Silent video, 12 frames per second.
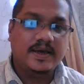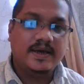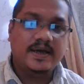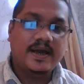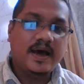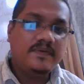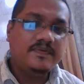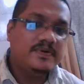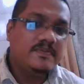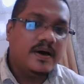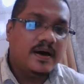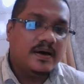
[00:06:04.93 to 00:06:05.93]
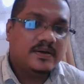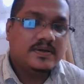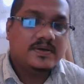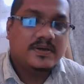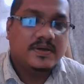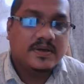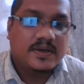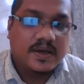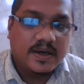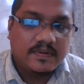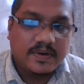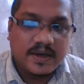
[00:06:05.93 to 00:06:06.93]
And after marks,
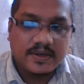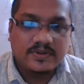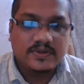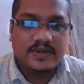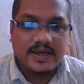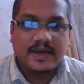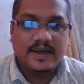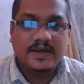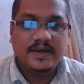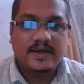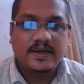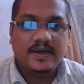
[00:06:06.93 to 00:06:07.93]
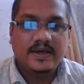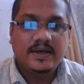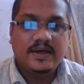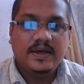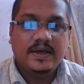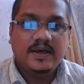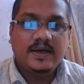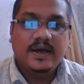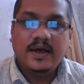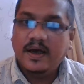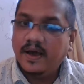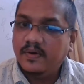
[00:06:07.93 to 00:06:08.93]
I would like to tell
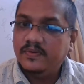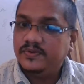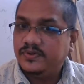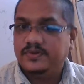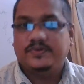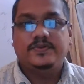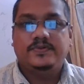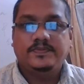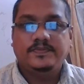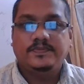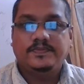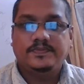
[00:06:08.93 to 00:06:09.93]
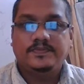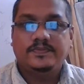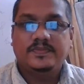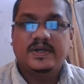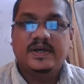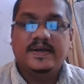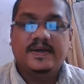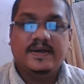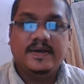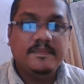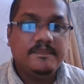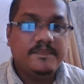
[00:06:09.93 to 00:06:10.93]
how to
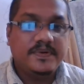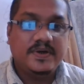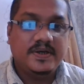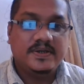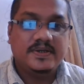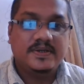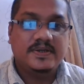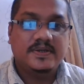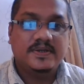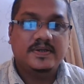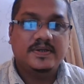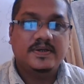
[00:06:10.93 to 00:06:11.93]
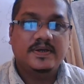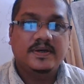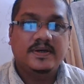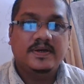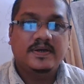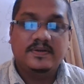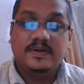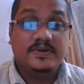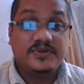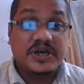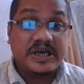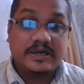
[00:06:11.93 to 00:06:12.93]
impress the
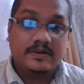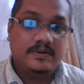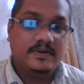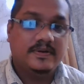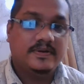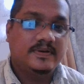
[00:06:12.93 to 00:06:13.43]
checker.